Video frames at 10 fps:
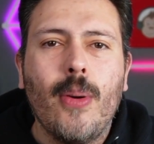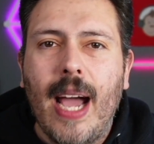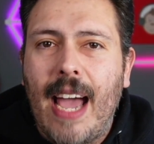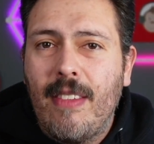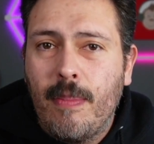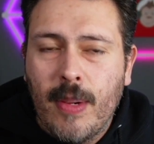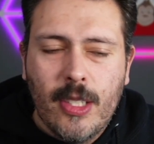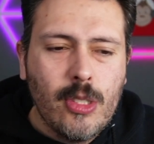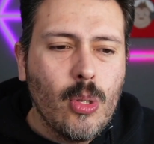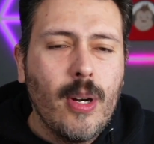I have a
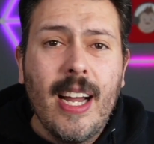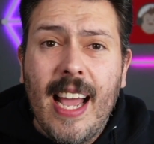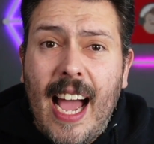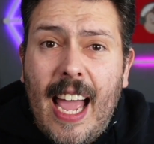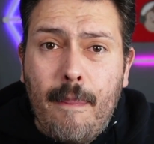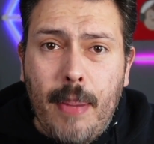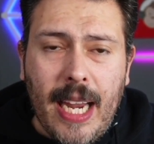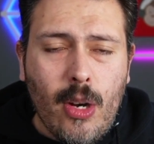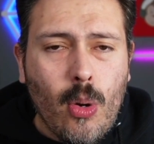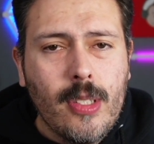merch store, I have
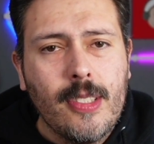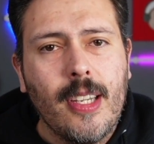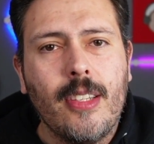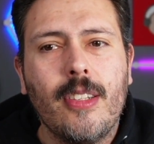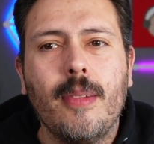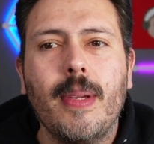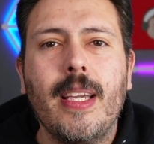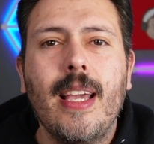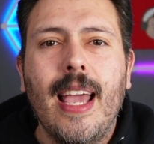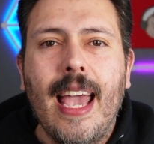paid courses on Udemy,